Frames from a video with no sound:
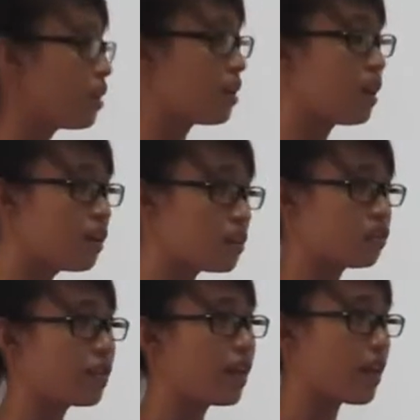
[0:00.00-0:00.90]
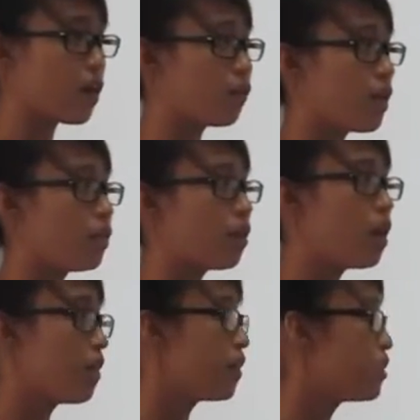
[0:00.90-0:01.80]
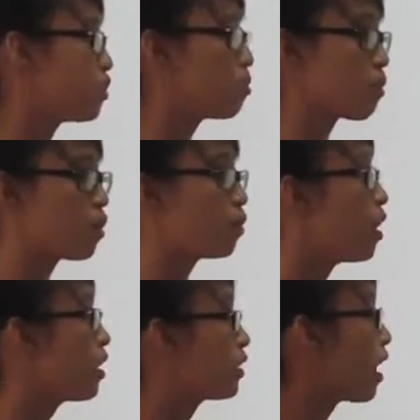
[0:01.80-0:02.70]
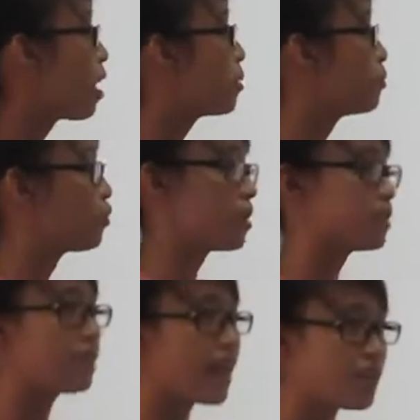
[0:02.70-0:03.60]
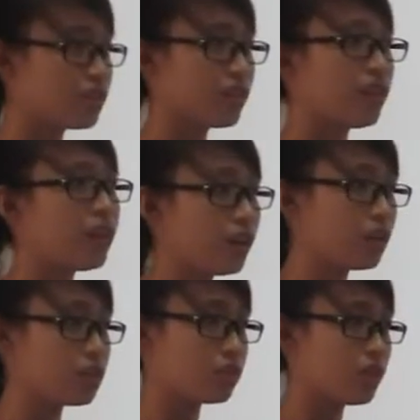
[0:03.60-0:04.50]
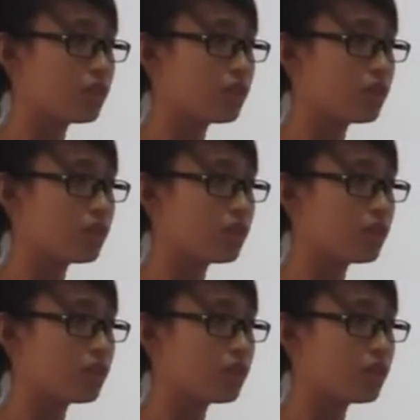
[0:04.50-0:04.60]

English, they have, and that is the more common pronunciation in English.